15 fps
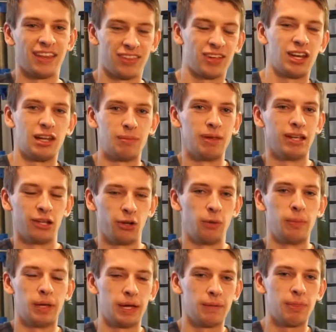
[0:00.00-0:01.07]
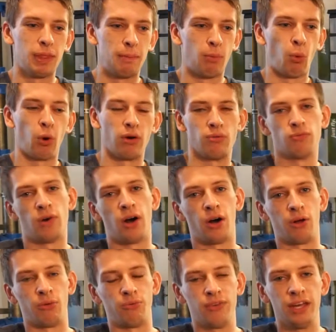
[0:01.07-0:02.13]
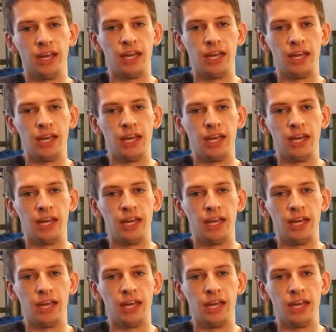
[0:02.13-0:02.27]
It's going to be a little bit more involved,